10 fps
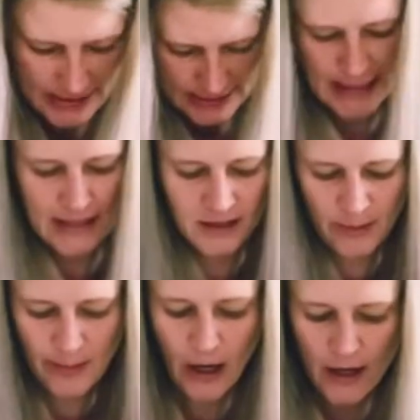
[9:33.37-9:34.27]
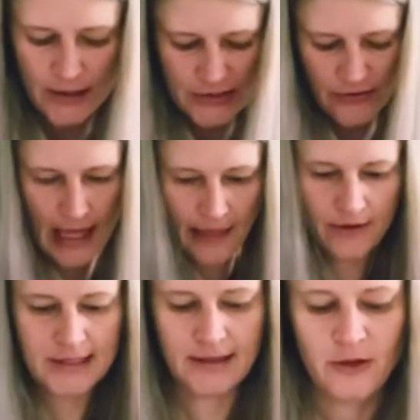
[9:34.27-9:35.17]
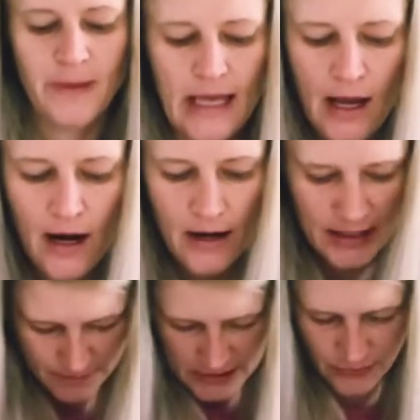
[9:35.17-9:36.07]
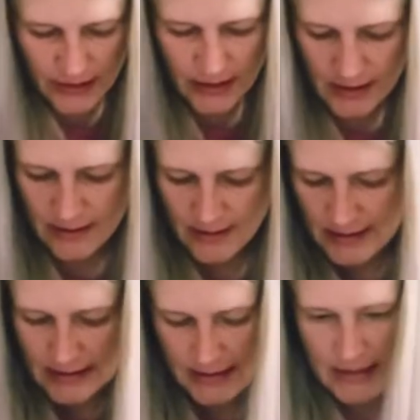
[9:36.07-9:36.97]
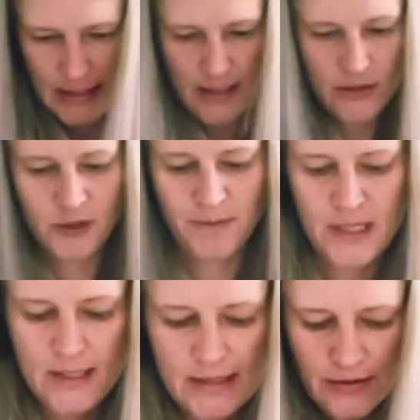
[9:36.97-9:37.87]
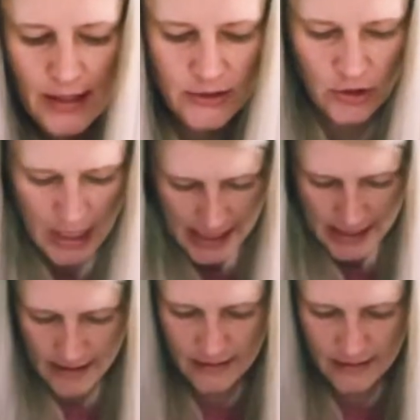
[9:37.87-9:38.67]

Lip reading: take them apart so that there's a little bit air in between each piece so they dry.